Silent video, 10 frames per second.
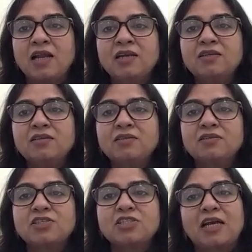and
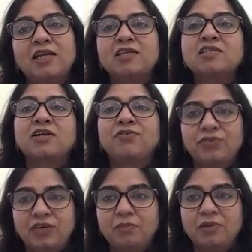the child is
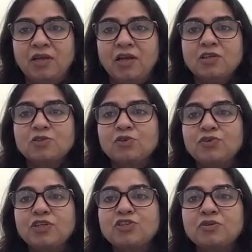comfortable. So
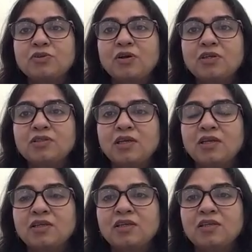we should not
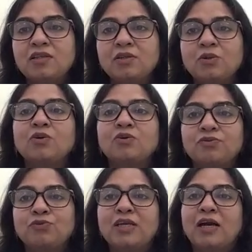think,
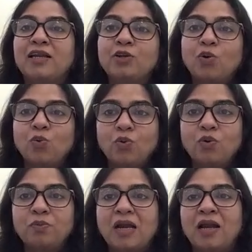no, we are at
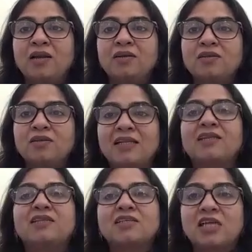home and let
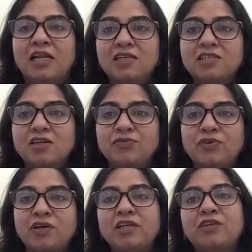the child
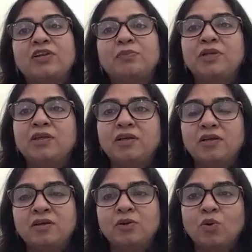suffer, it will be
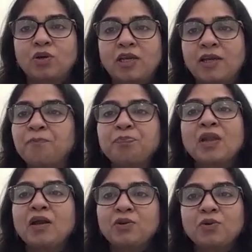okay.
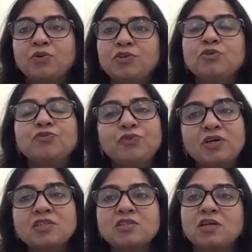No, you
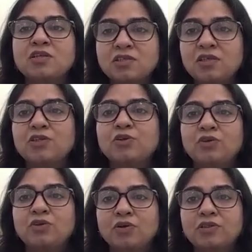first consult your
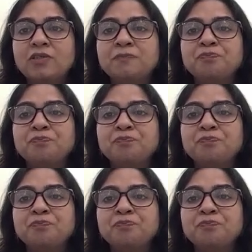doctor